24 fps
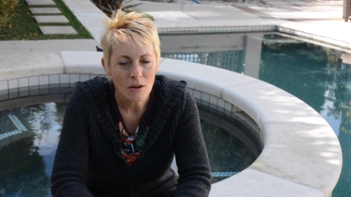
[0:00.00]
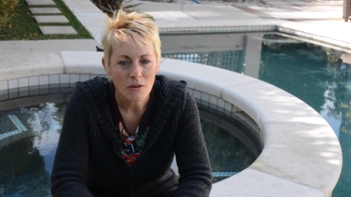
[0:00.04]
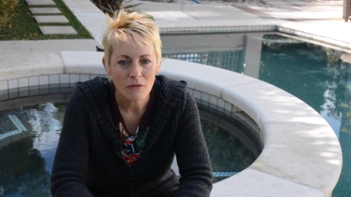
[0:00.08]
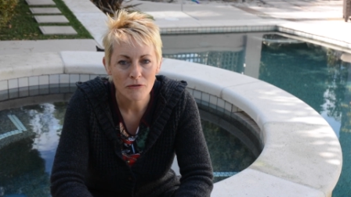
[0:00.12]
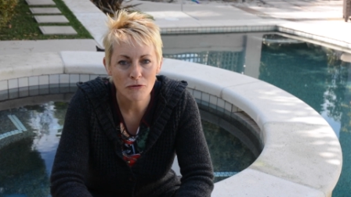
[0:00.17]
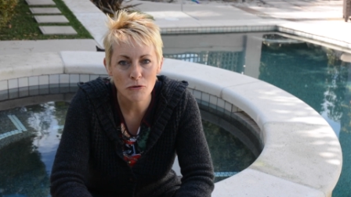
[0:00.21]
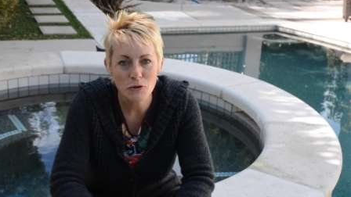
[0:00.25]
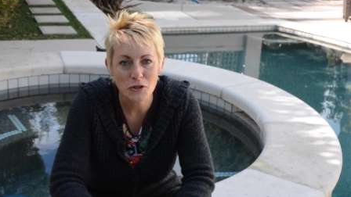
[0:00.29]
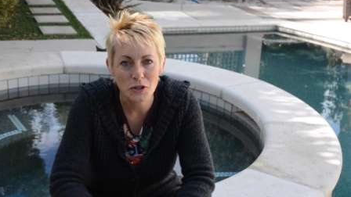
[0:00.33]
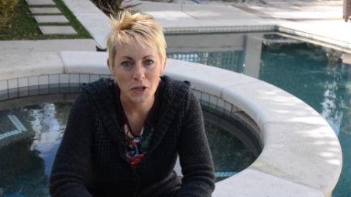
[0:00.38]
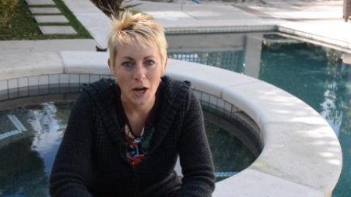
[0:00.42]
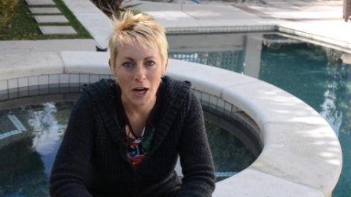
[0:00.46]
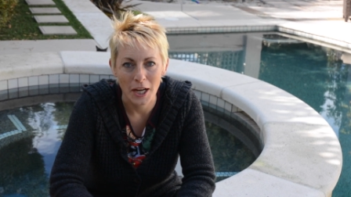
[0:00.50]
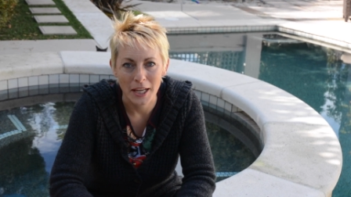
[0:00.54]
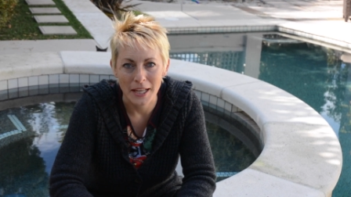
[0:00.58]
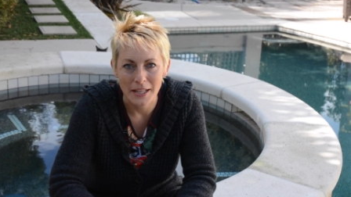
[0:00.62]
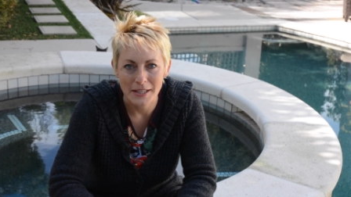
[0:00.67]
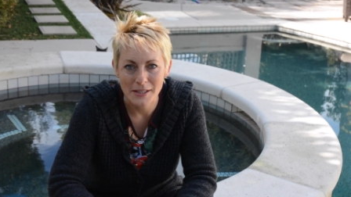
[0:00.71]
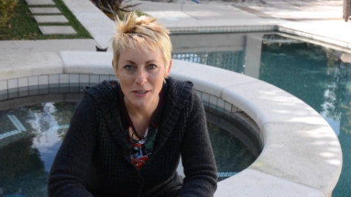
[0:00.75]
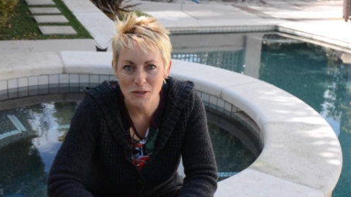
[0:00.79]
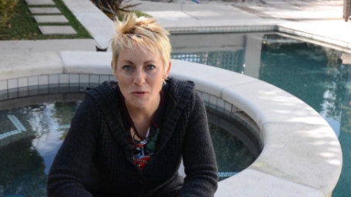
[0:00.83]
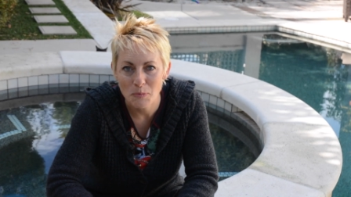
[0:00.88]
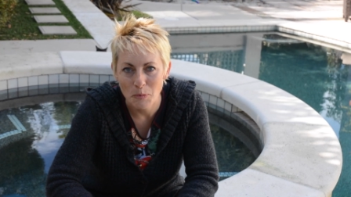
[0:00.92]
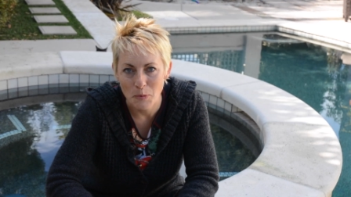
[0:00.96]
if we're talking
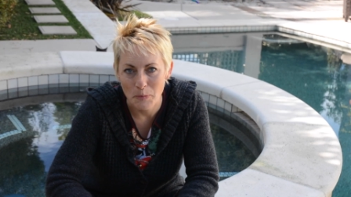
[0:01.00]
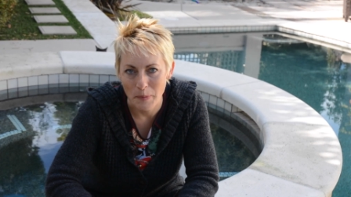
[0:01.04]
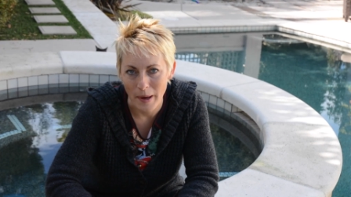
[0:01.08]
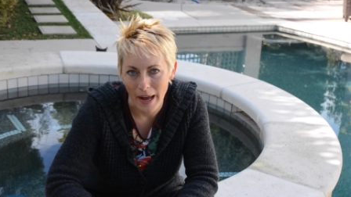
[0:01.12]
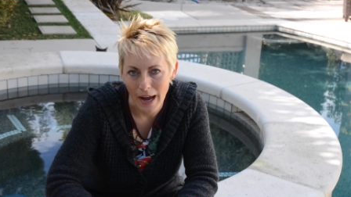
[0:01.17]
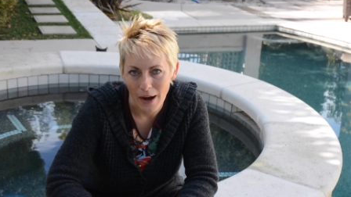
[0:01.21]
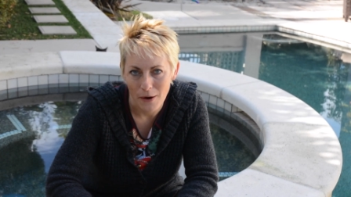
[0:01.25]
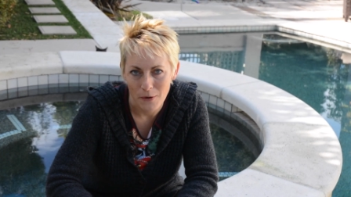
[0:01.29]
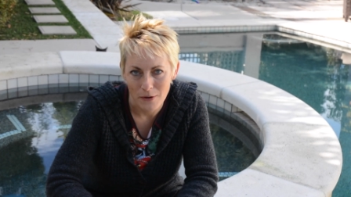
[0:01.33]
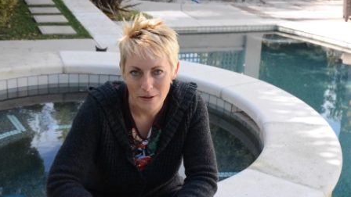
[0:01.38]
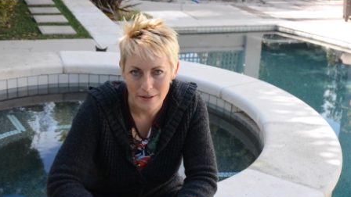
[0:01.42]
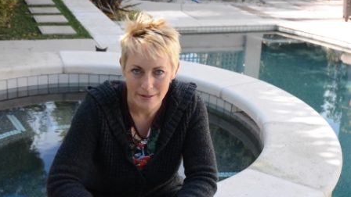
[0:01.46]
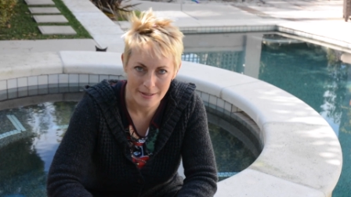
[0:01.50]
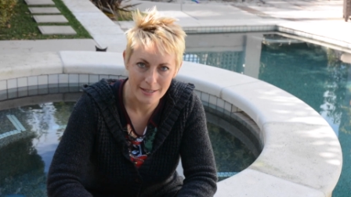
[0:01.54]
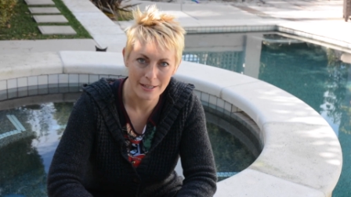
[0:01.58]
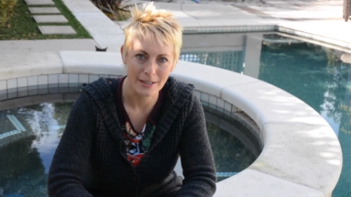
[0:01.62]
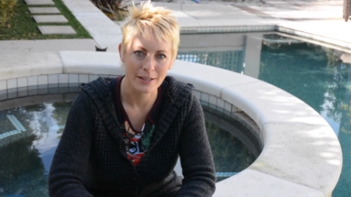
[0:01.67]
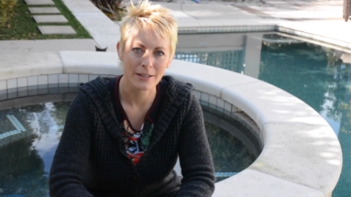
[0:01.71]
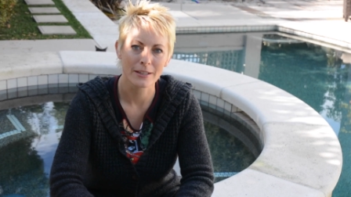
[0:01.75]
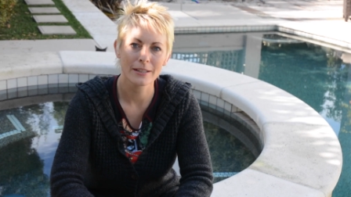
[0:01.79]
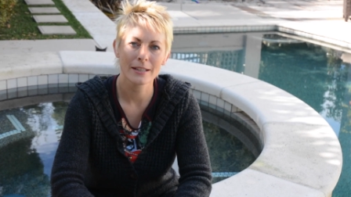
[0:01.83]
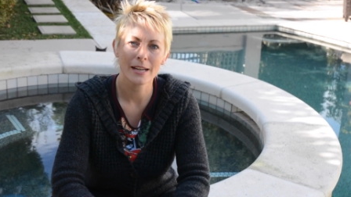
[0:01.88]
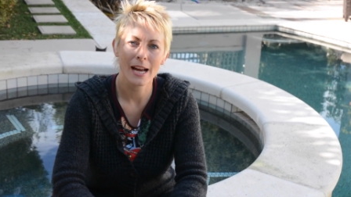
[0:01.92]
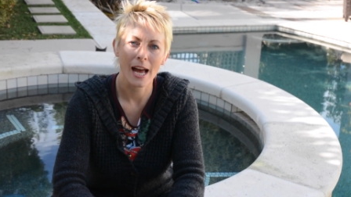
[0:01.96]
superpowers
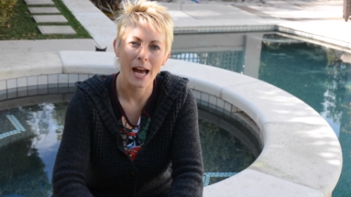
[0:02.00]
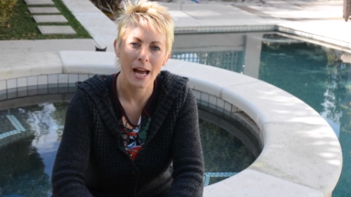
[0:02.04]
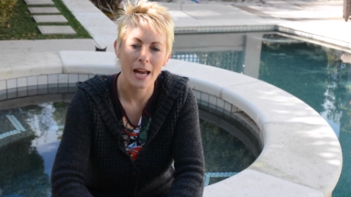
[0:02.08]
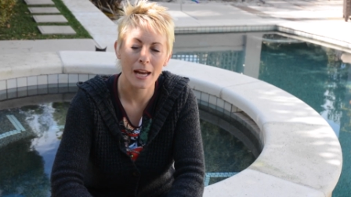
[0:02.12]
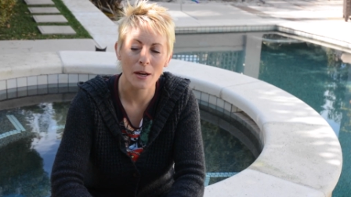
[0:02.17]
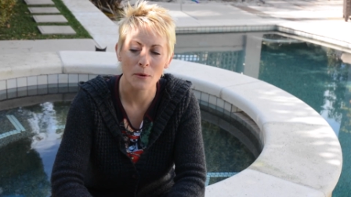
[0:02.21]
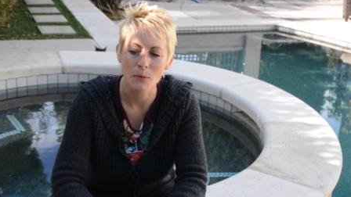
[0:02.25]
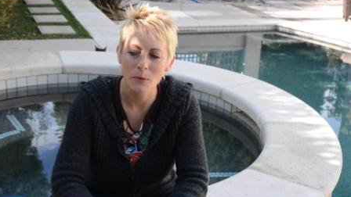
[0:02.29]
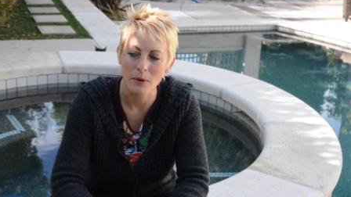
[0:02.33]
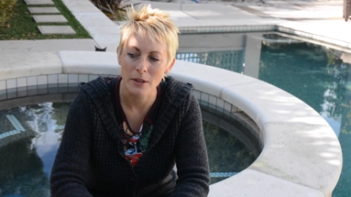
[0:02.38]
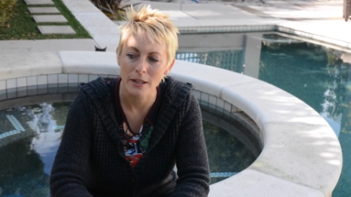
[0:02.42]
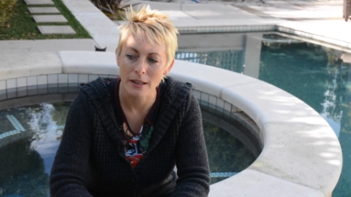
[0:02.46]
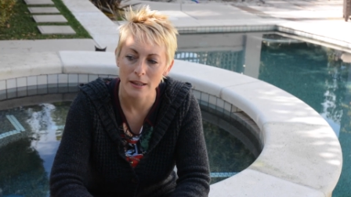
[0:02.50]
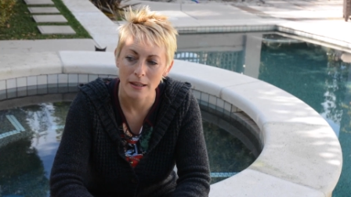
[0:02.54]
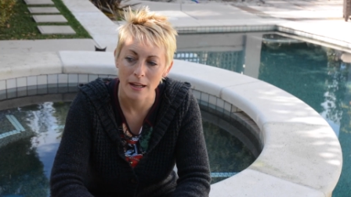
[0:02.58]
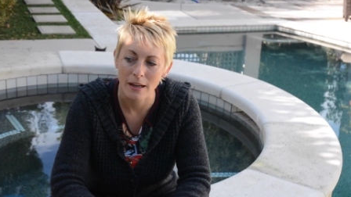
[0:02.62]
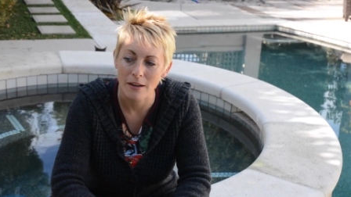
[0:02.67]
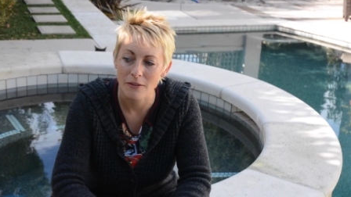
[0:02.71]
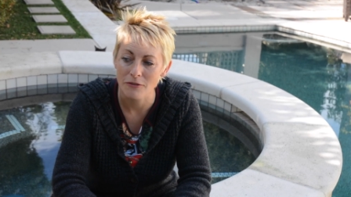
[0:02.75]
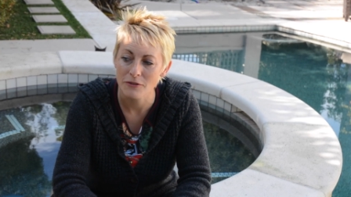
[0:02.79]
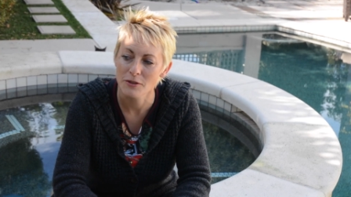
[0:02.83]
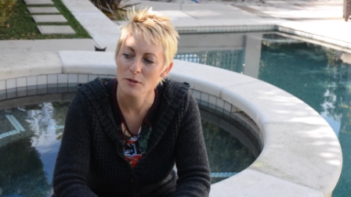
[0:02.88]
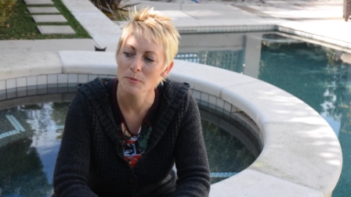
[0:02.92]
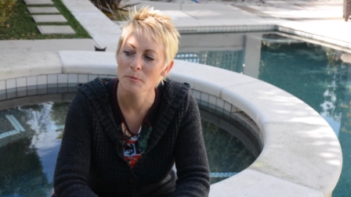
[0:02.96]
here, I would
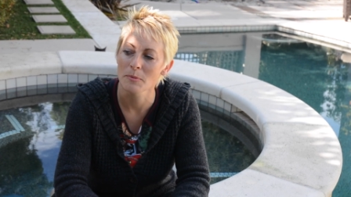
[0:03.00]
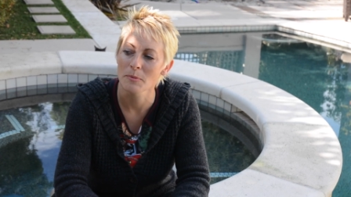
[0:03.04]
love to